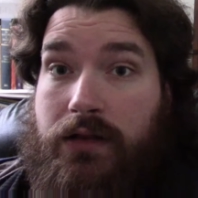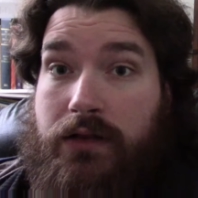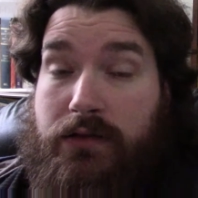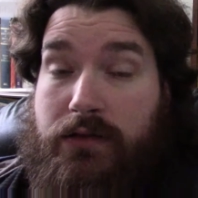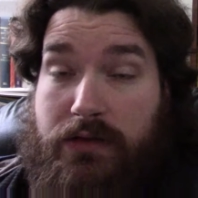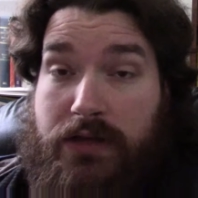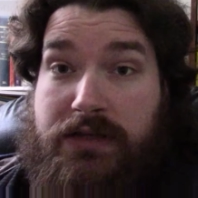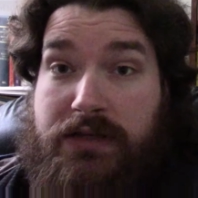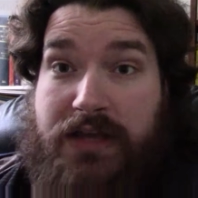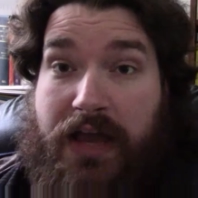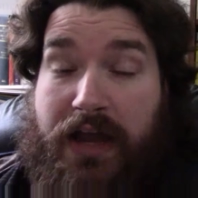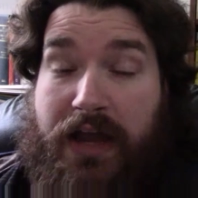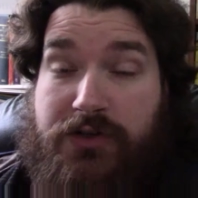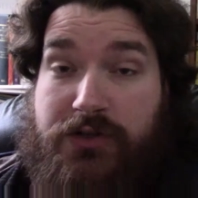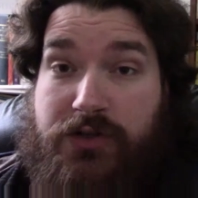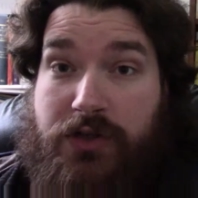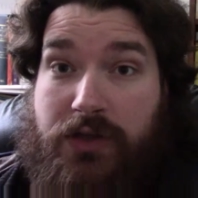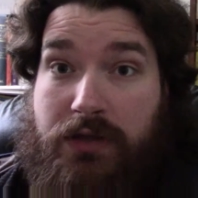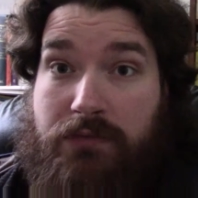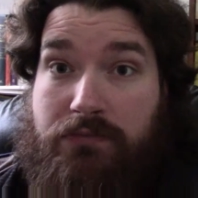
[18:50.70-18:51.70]
is
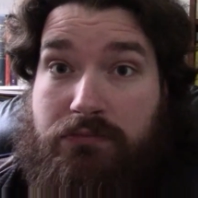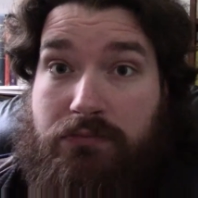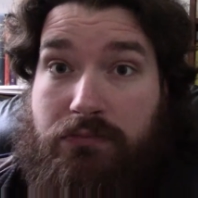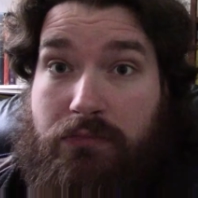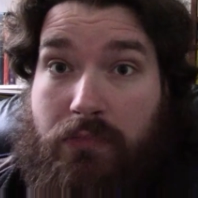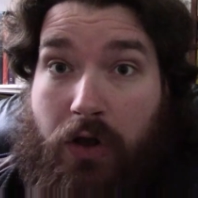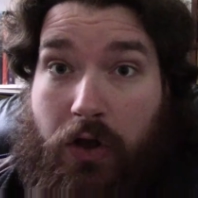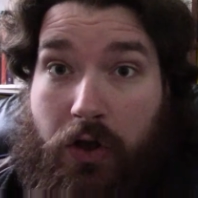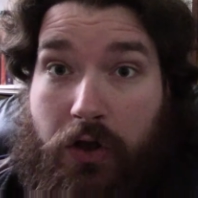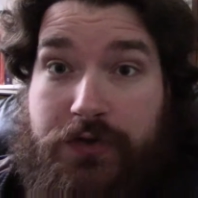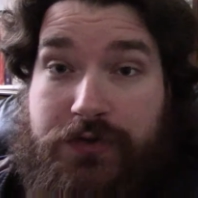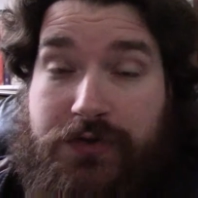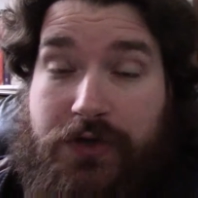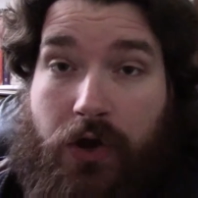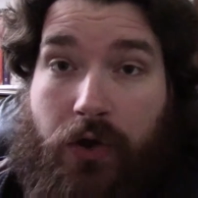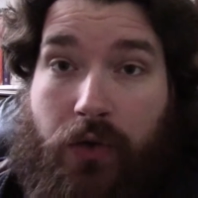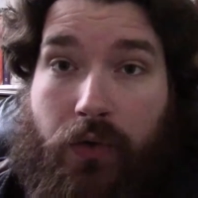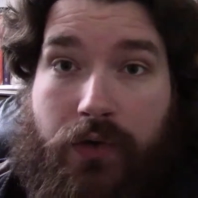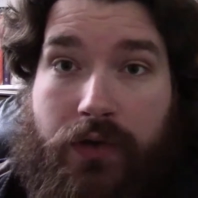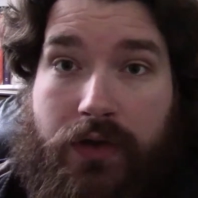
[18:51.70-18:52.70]
actually
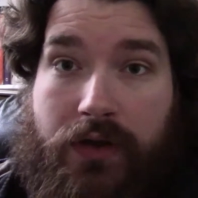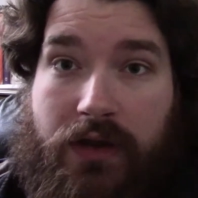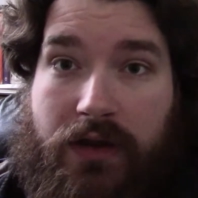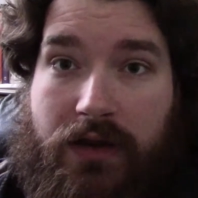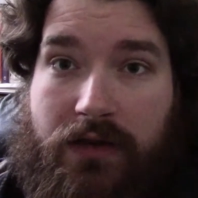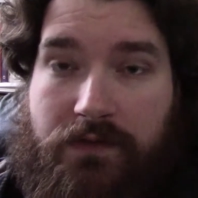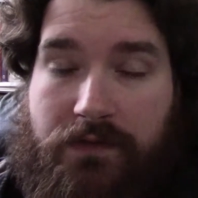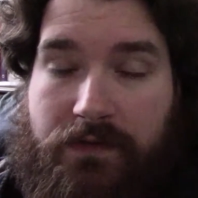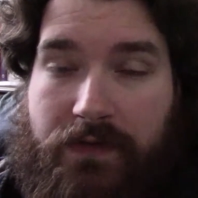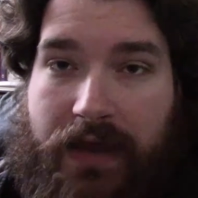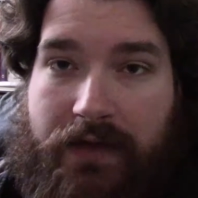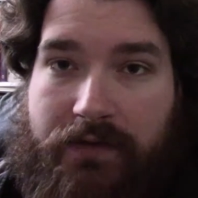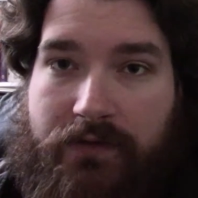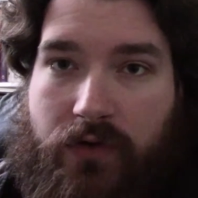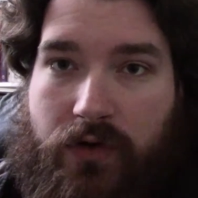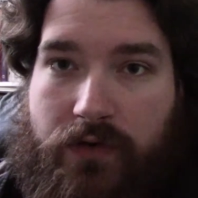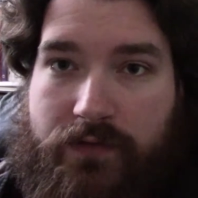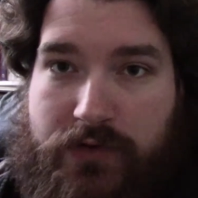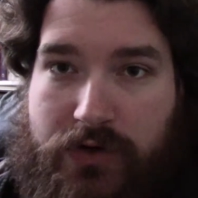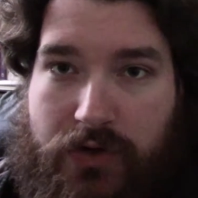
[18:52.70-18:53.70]
also in
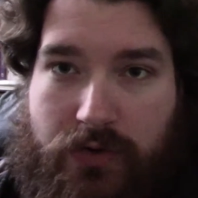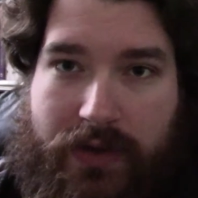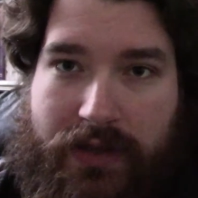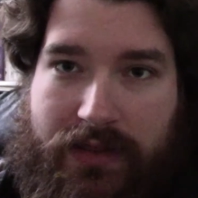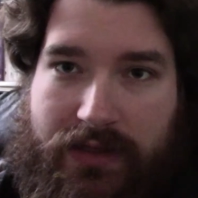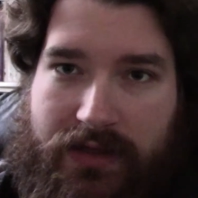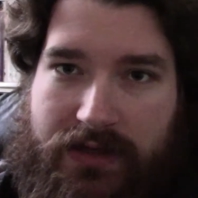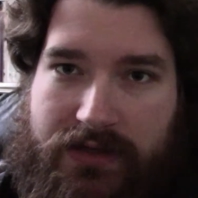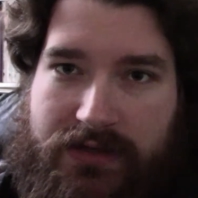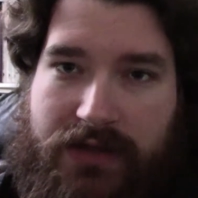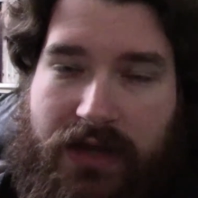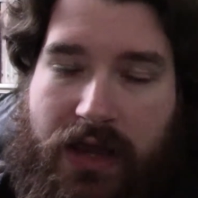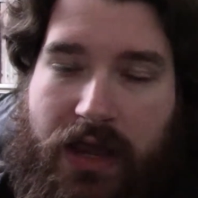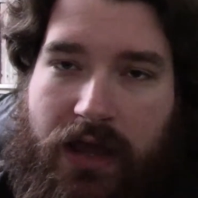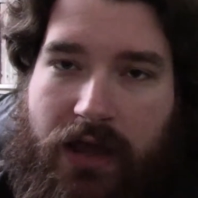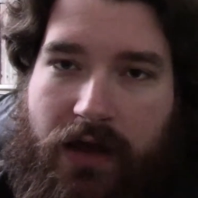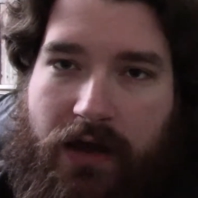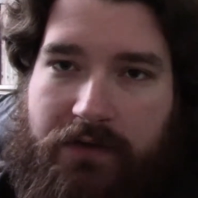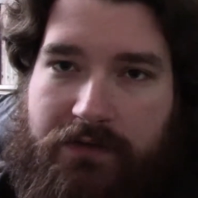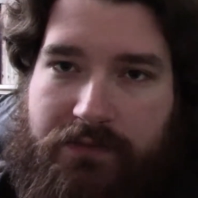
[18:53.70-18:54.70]
favor of doing this,
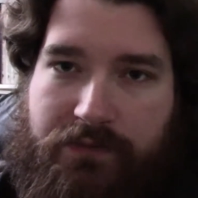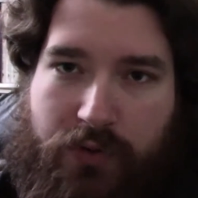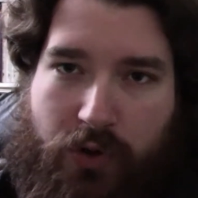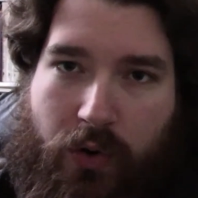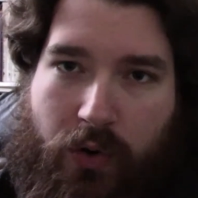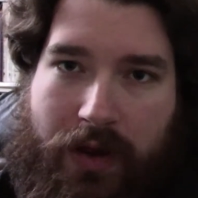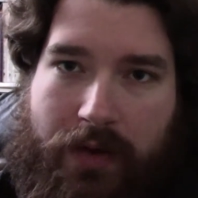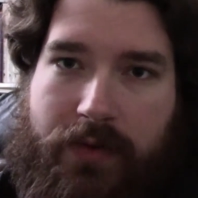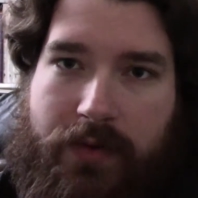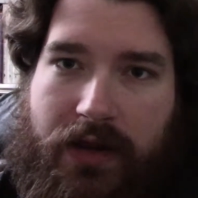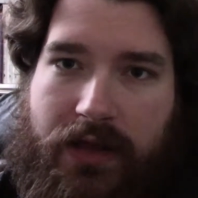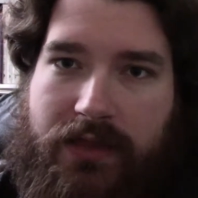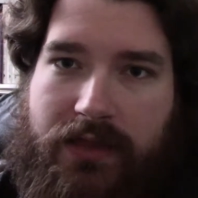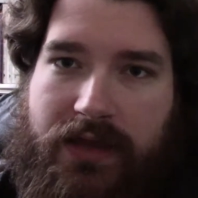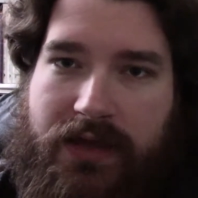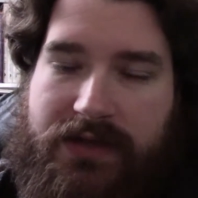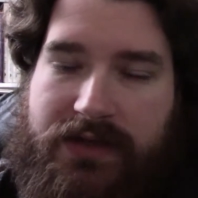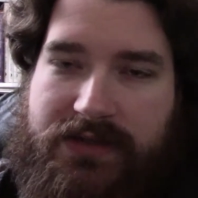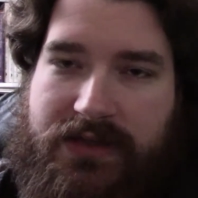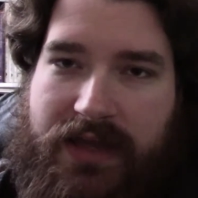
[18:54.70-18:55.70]
of prohibiting
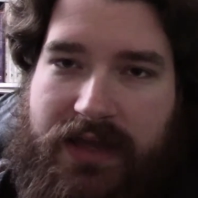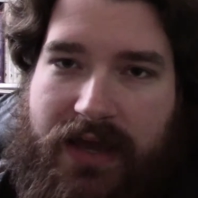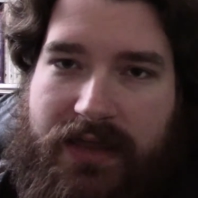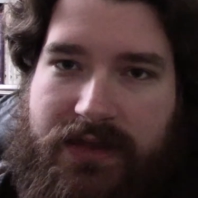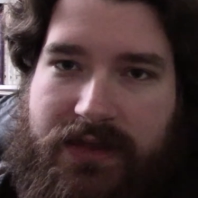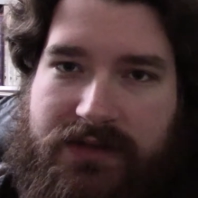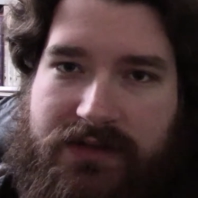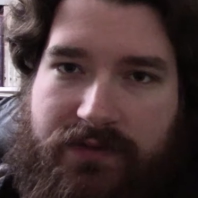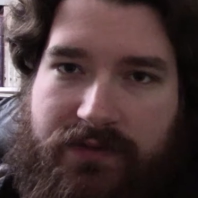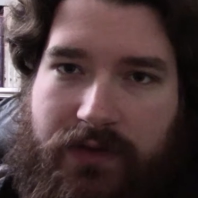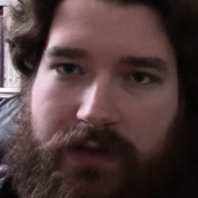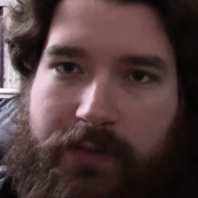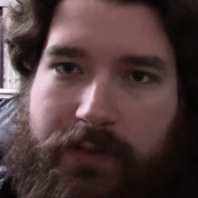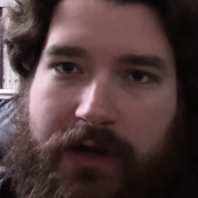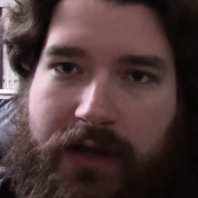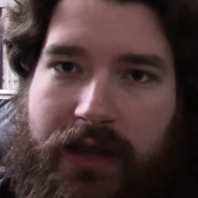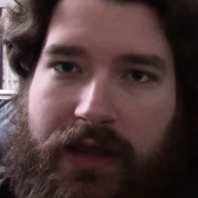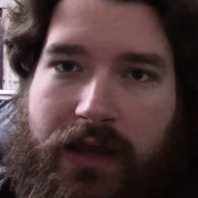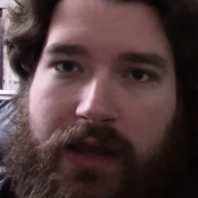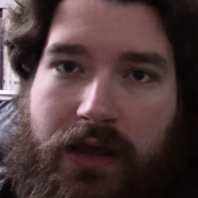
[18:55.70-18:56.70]
things. In the Ethics of
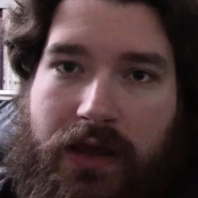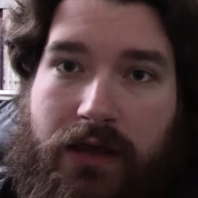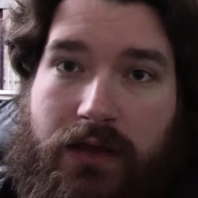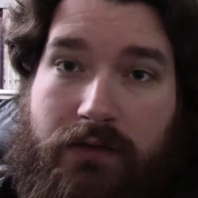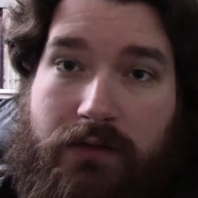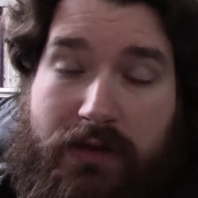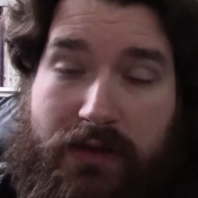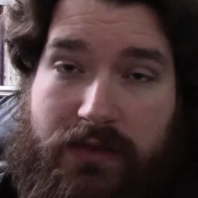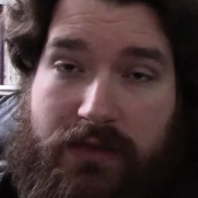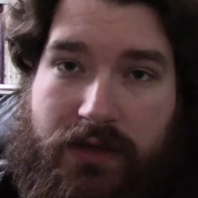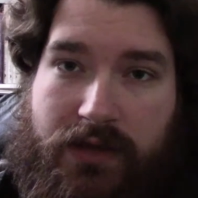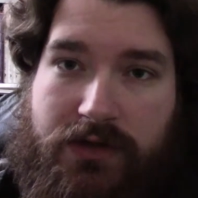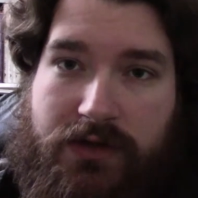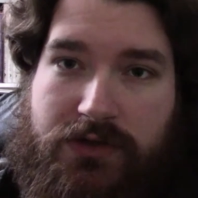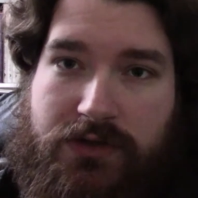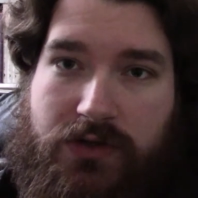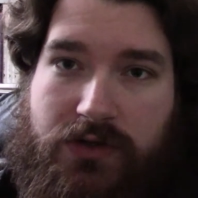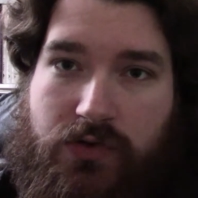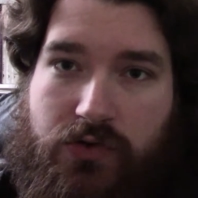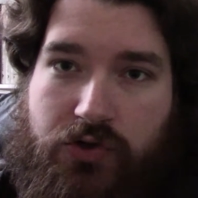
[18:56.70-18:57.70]
Liberty, he
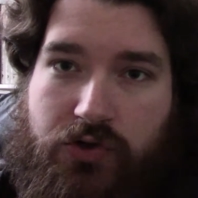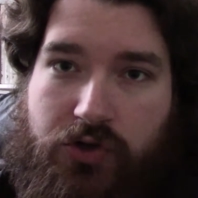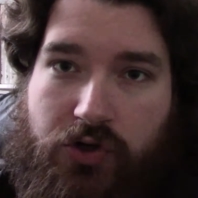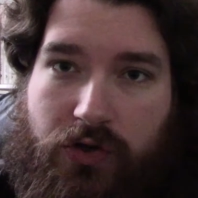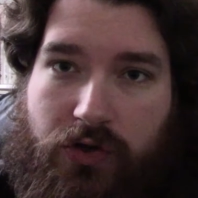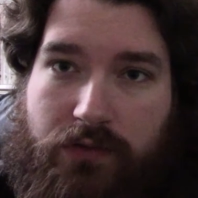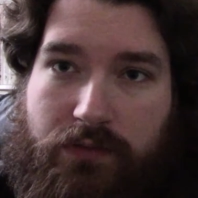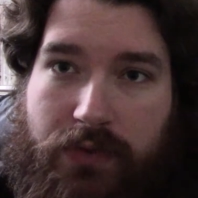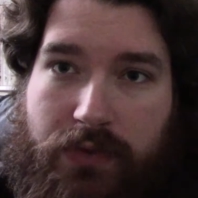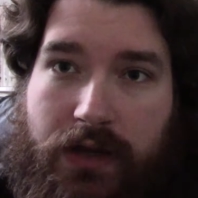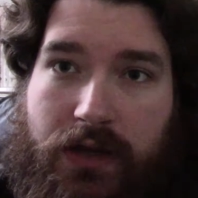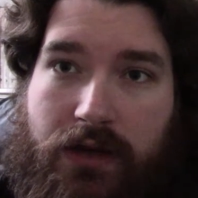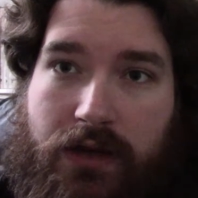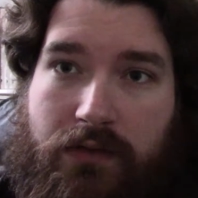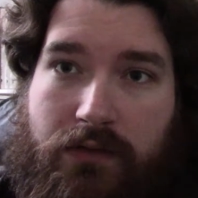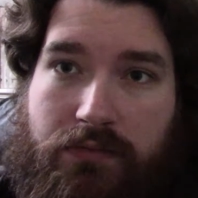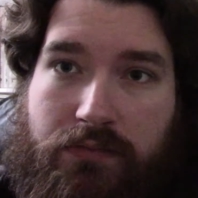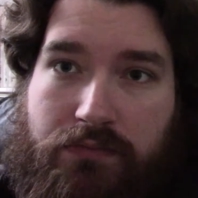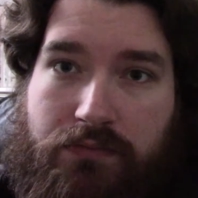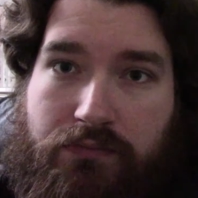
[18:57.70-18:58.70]
thinks you should
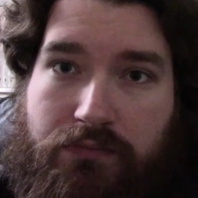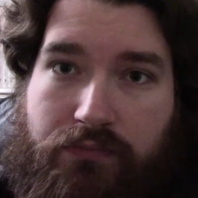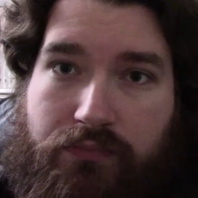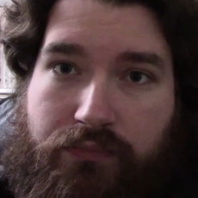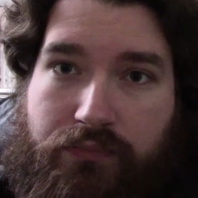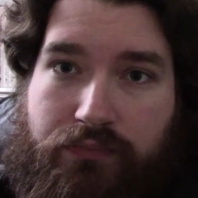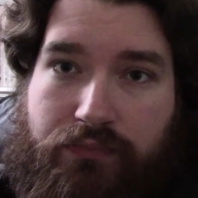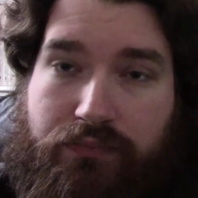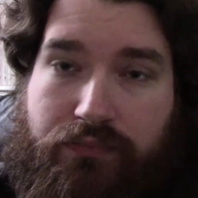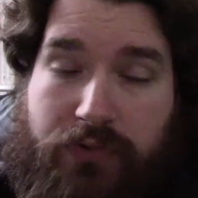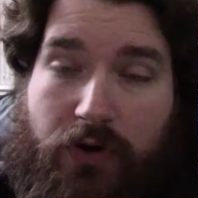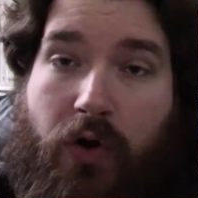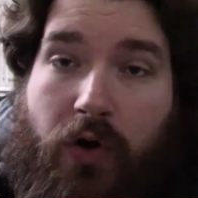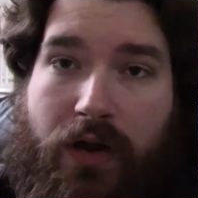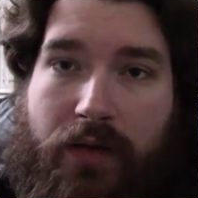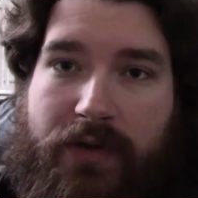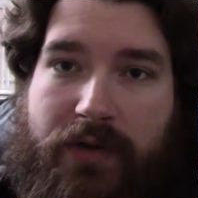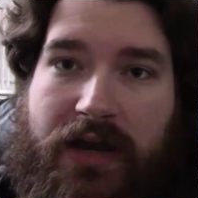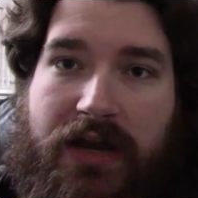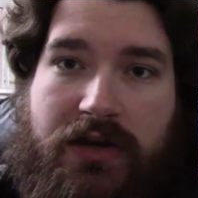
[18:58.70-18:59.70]
be
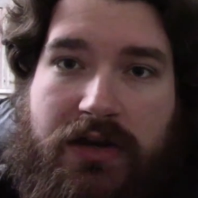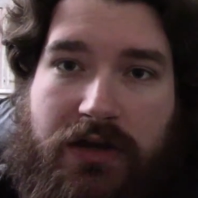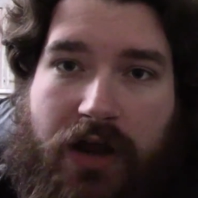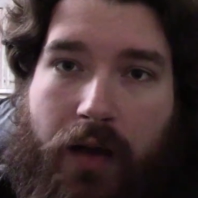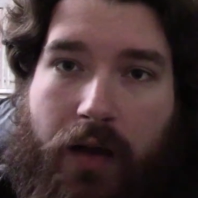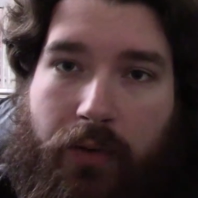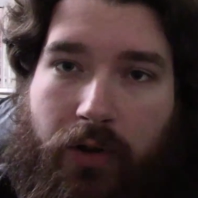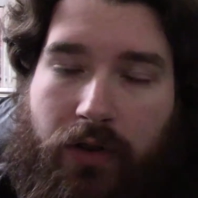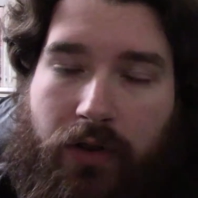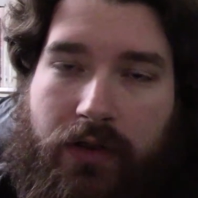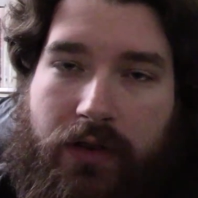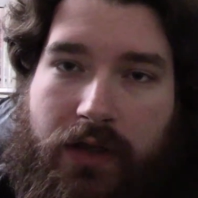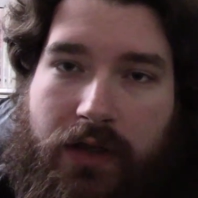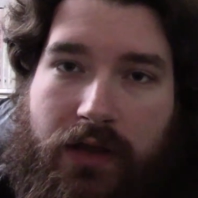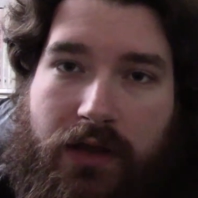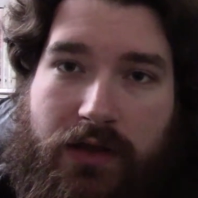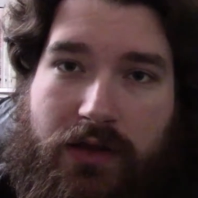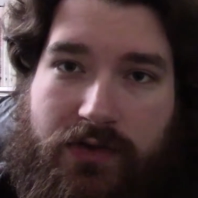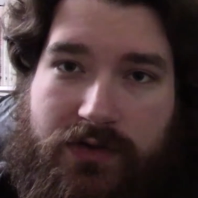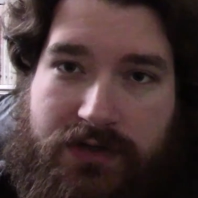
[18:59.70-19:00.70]
prohibited double.
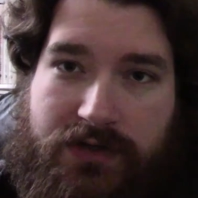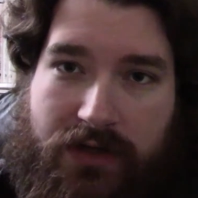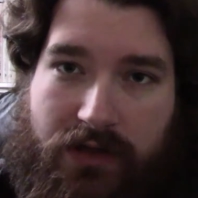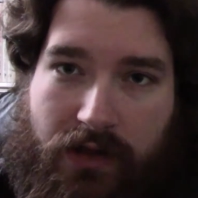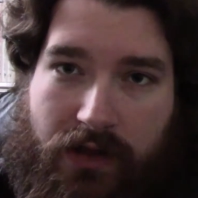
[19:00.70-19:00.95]
You steal